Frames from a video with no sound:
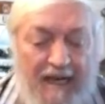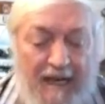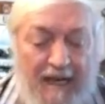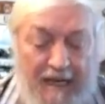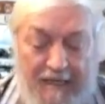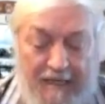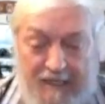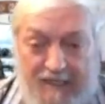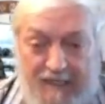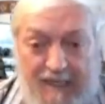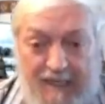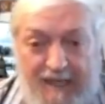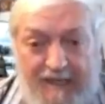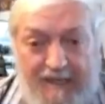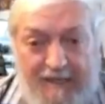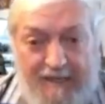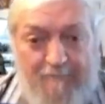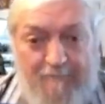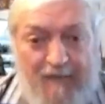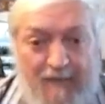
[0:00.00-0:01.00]
I decided
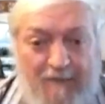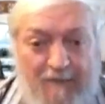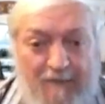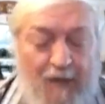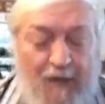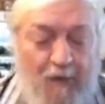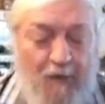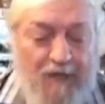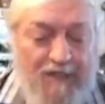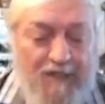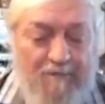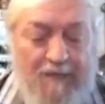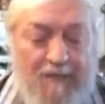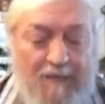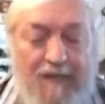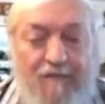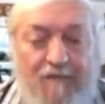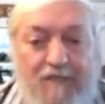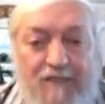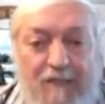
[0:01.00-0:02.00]
that maybe I wasn't
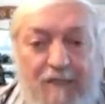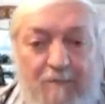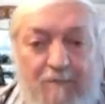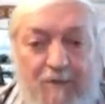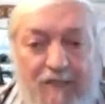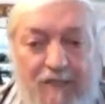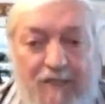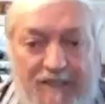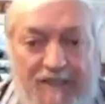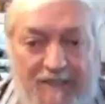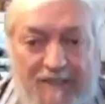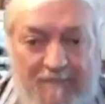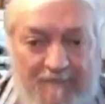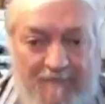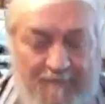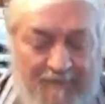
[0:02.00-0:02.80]
meant for submarines.